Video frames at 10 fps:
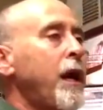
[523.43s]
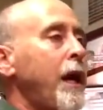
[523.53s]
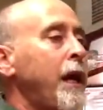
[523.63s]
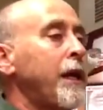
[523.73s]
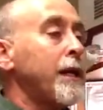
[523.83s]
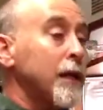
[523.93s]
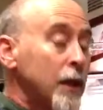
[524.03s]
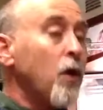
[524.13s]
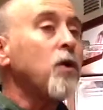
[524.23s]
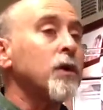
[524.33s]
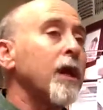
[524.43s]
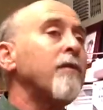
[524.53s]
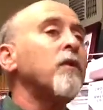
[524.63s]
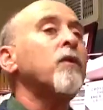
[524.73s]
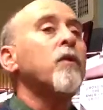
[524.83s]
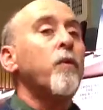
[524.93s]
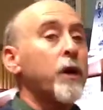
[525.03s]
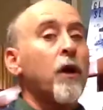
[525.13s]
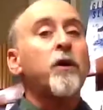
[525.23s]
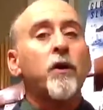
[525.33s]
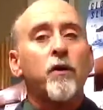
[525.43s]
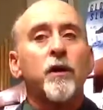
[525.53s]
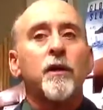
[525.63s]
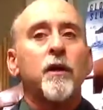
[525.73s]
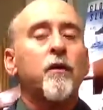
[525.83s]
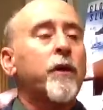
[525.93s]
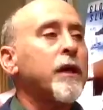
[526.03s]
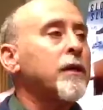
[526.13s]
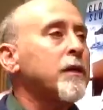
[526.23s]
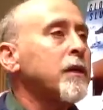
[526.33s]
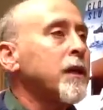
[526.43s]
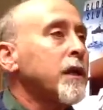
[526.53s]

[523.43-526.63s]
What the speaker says: And at the local level, we all know that the Green